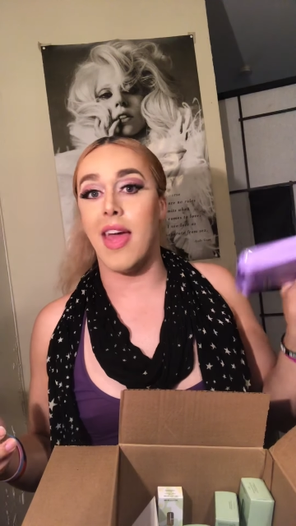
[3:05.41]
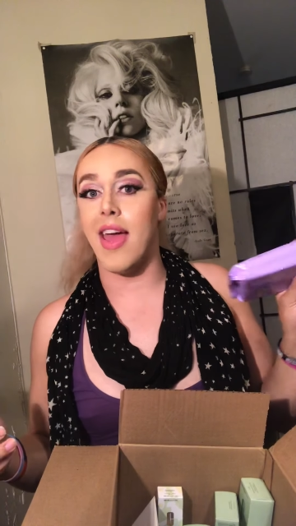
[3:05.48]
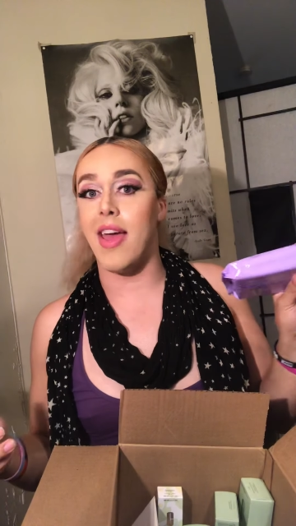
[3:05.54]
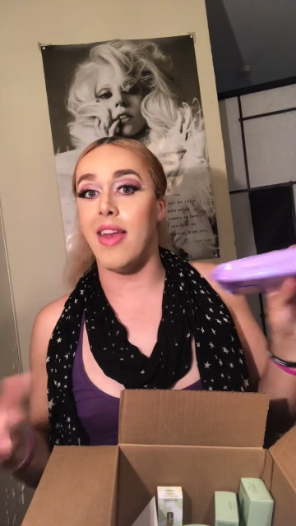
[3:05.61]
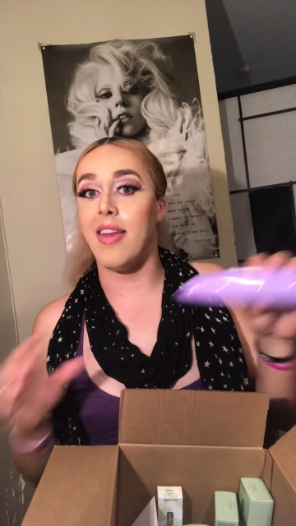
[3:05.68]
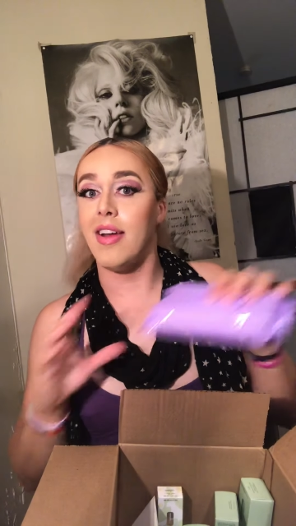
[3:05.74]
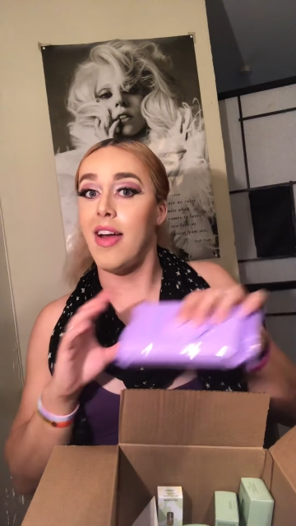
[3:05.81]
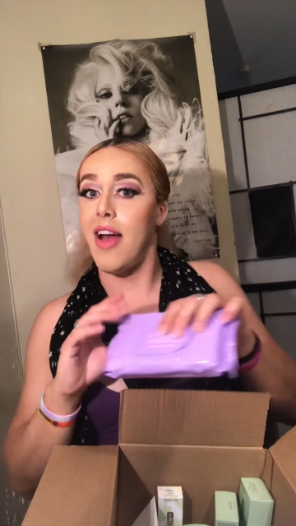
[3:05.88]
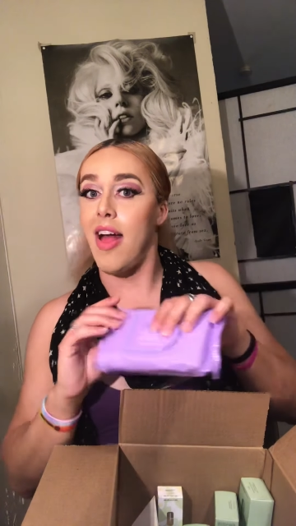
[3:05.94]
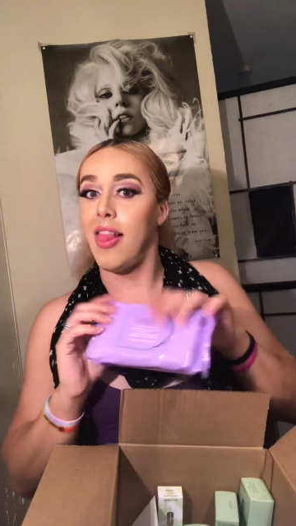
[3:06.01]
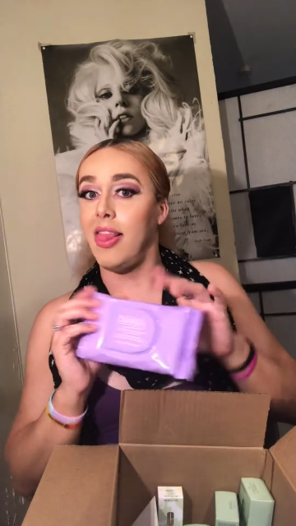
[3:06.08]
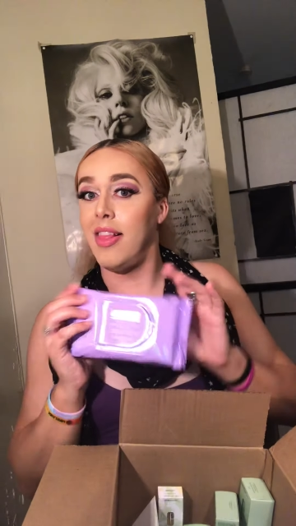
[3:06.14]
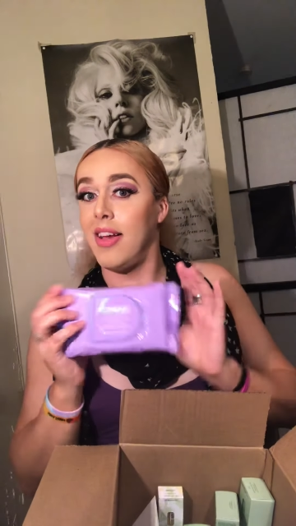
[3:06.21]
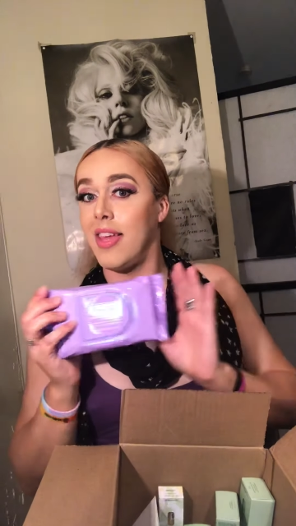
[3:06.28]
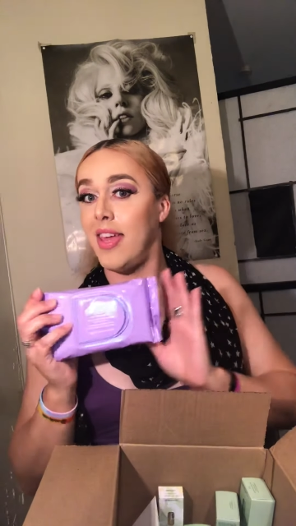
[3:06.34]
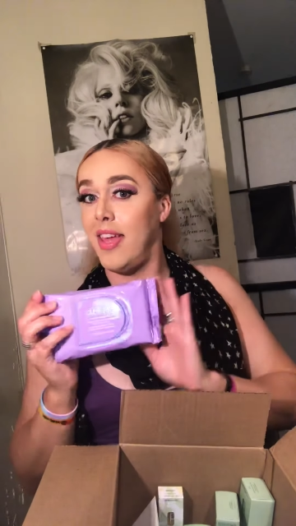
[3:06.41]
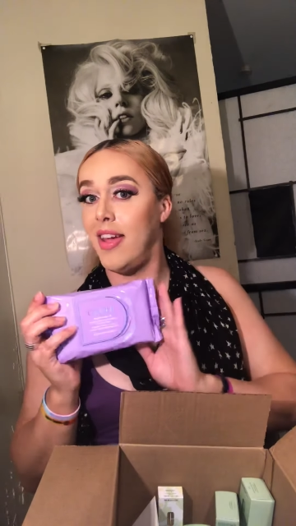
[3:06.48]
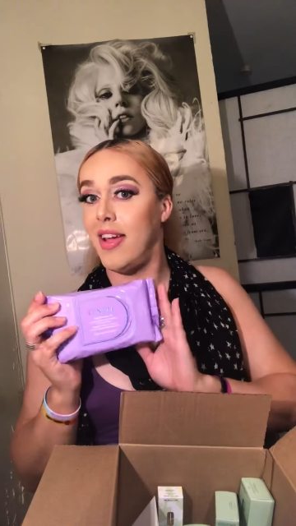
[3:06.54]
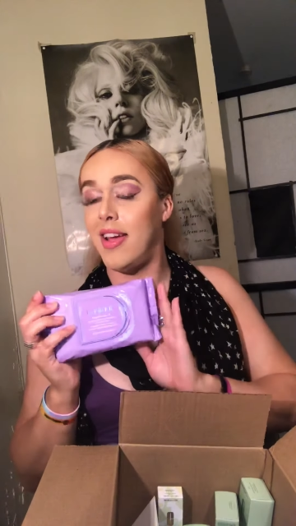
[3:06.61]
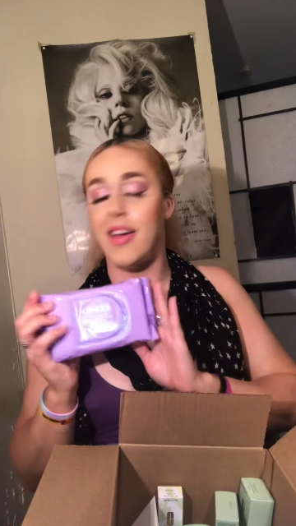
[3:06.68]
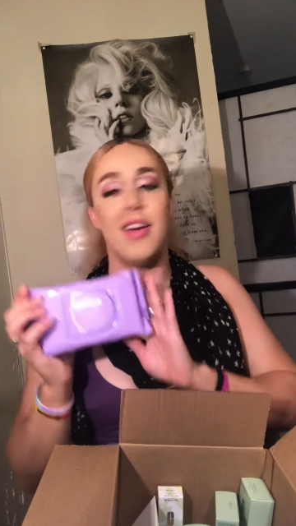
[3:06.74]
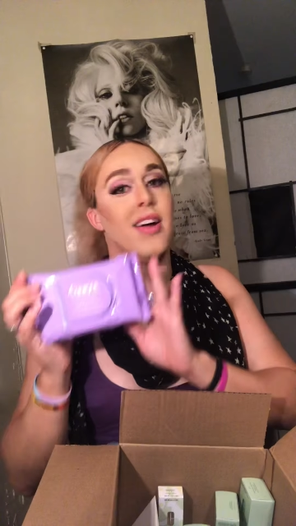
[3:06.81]
And look
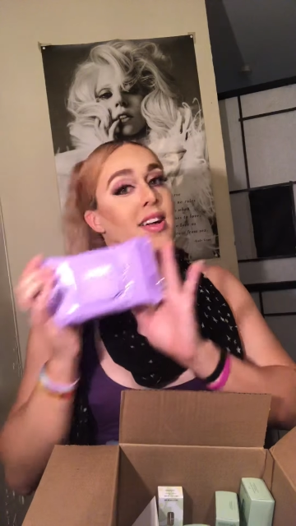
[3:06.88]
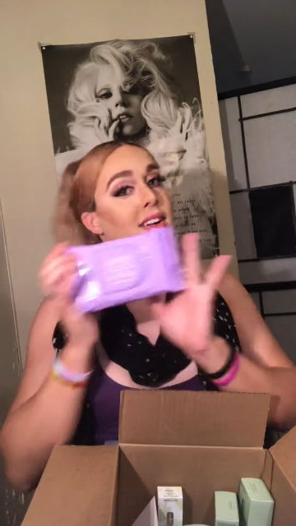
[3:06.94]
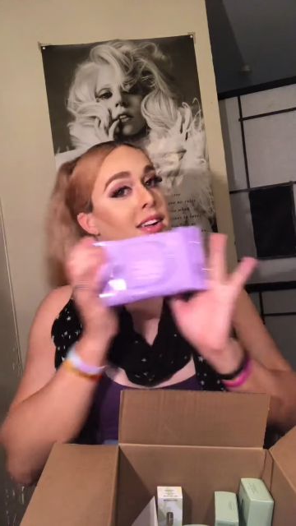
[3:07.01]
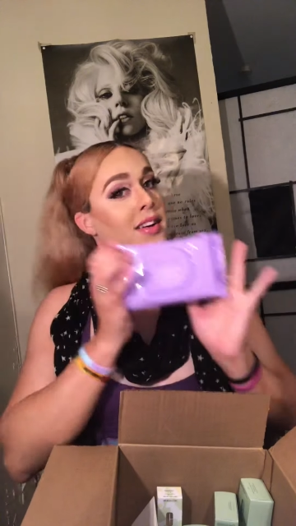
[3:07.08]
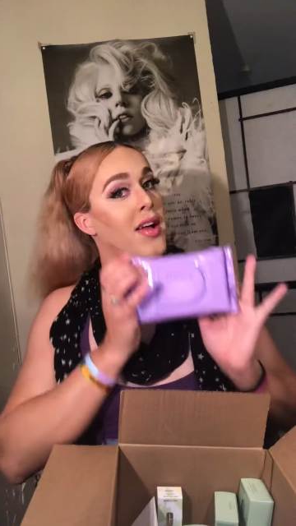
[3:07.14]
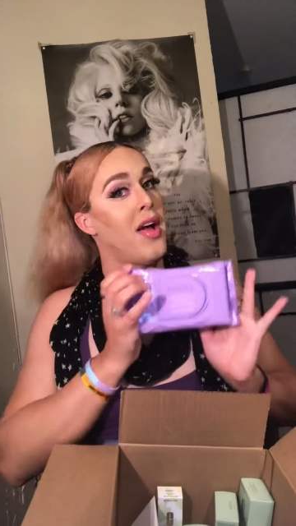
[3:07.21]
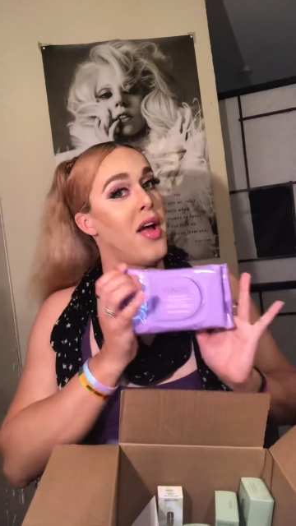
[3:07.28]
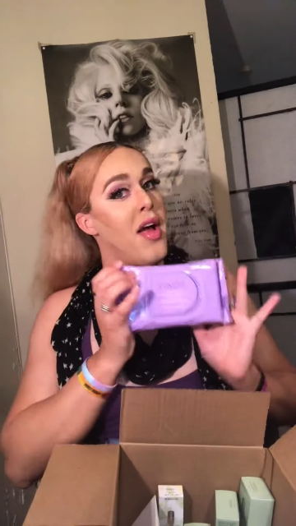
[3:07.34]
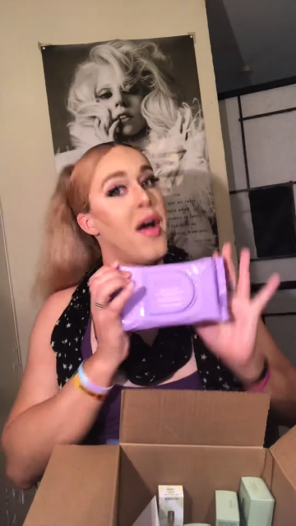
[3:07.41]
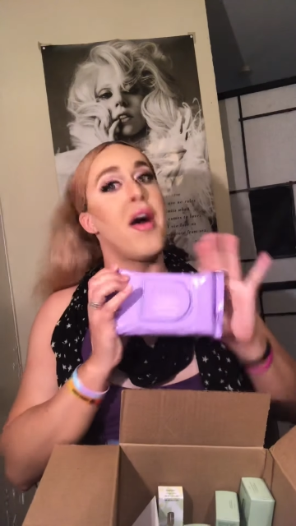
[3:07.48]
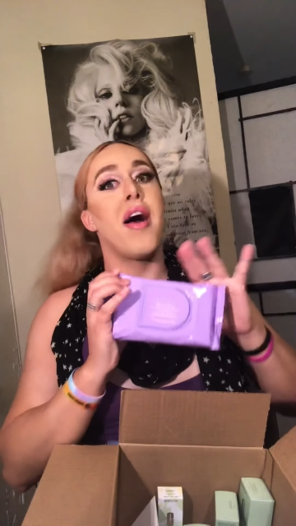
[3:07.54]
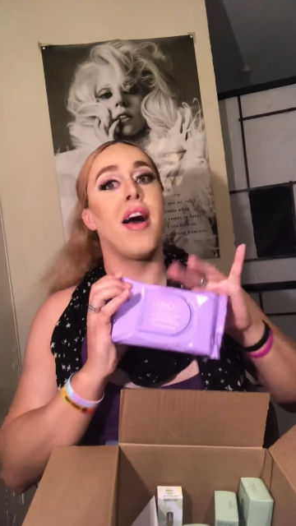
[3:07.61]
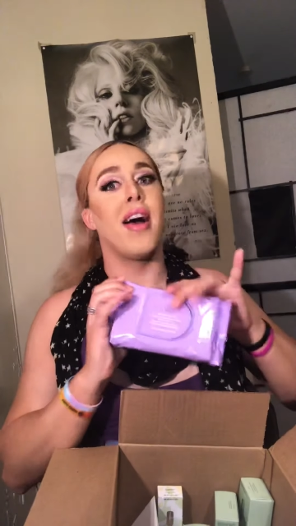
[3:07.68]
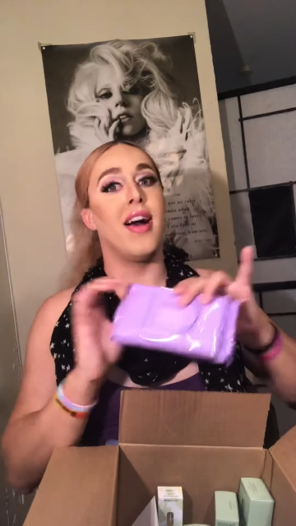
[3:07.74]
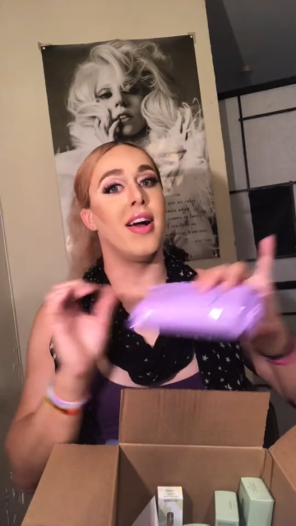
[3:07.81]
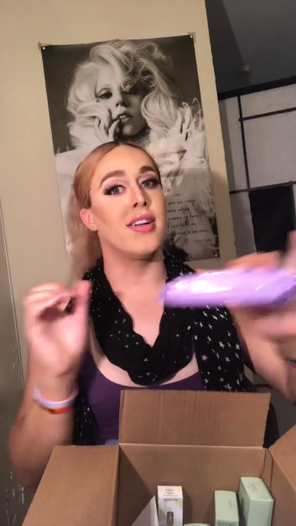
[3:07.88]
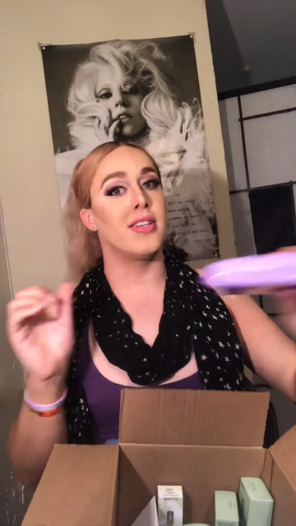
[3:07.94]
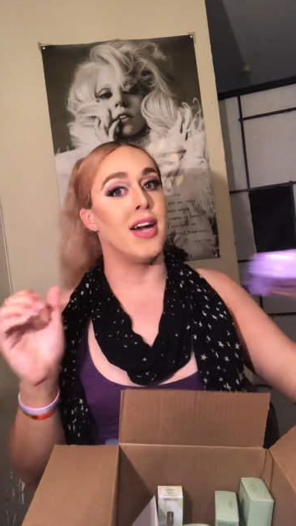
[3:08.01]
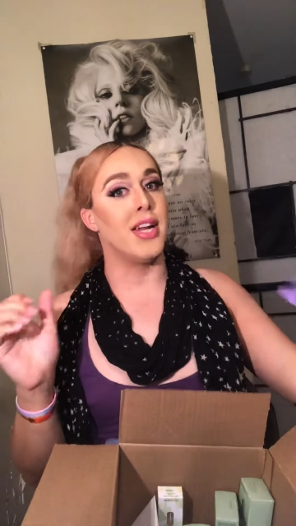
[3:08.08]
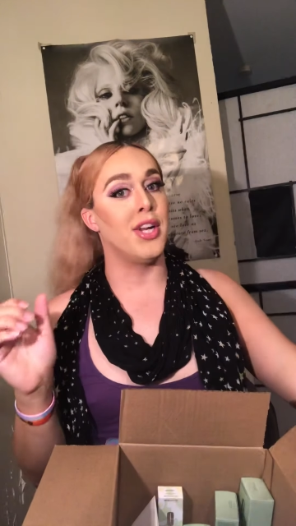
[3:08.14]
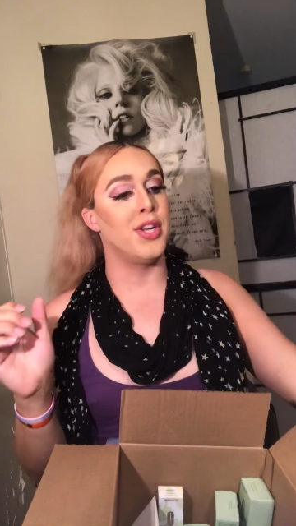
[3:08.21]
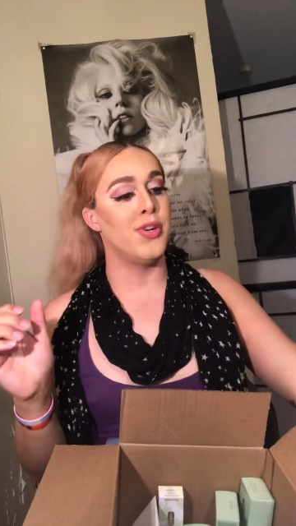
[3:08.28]
here.
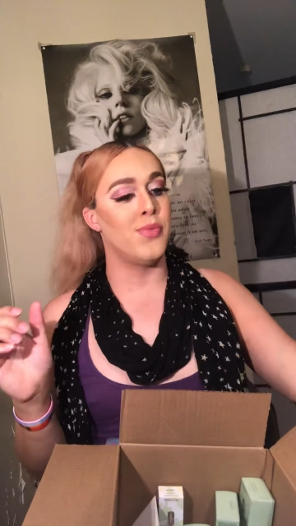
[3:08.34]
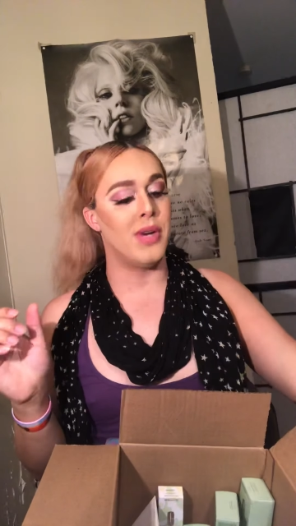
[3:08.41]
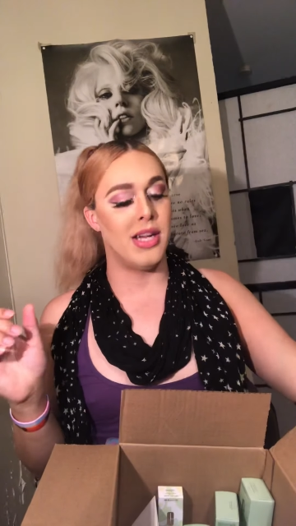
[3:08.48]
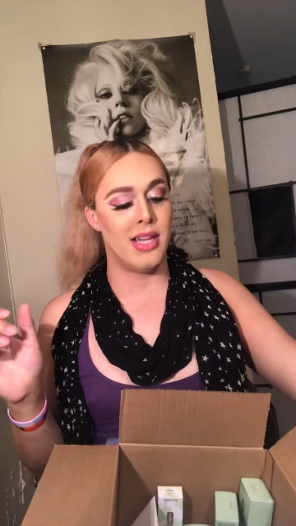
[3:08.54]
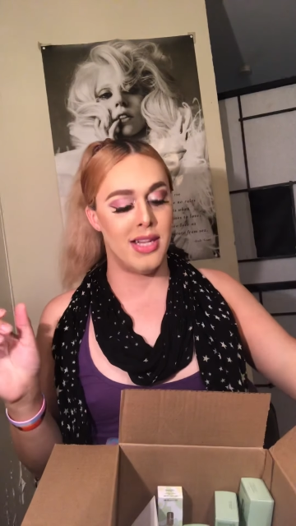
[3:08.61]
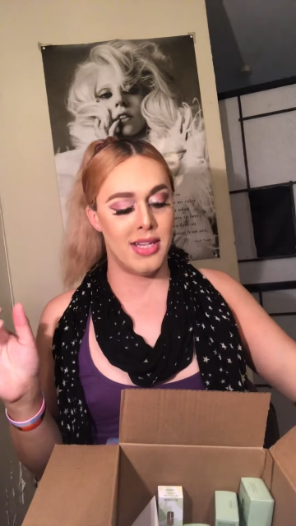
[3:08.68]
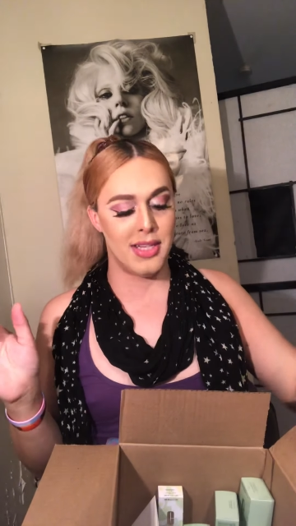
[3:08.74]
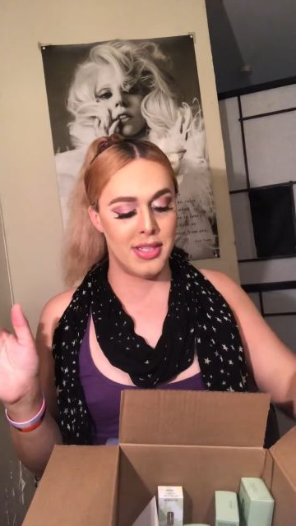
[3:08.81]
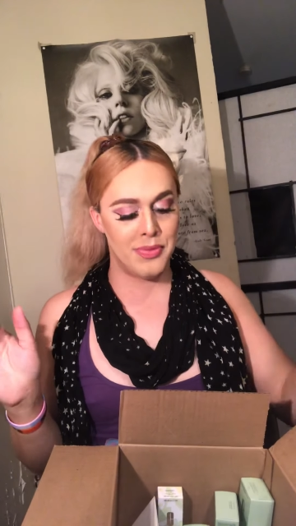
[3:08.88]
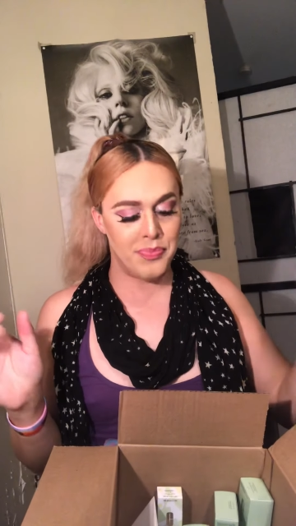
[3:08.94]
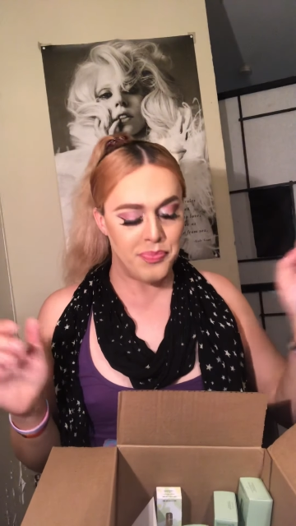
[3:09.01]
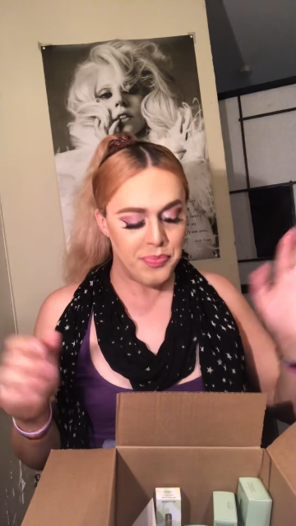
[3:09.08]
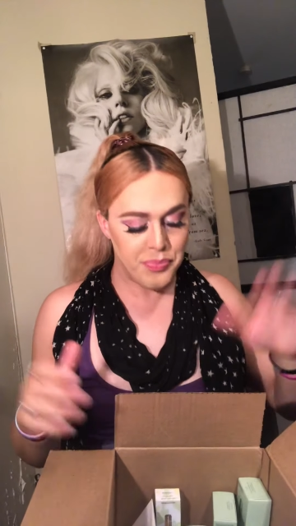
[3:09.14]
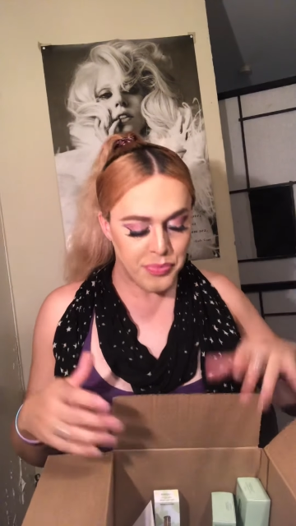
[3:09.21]
Got a new one.